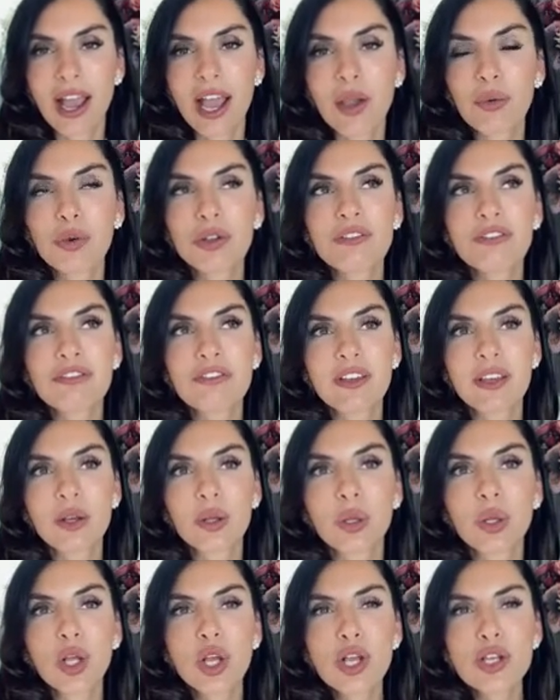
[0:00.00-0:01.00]
I would
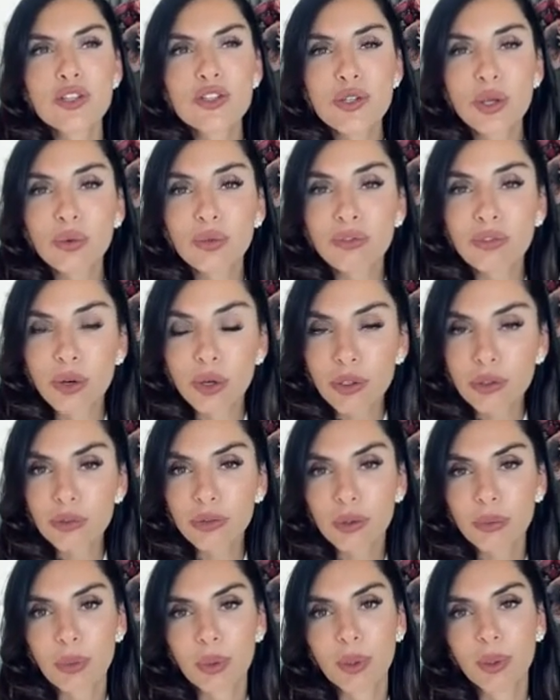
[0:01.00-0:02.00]
feel so
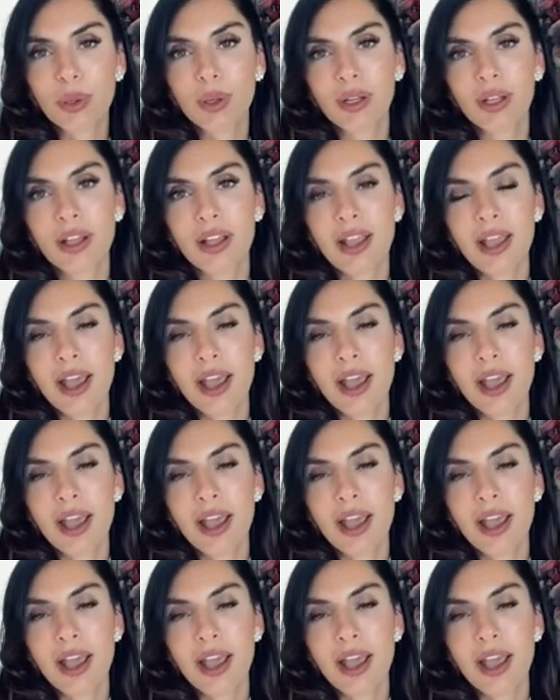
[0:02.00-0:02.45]
vulnerable.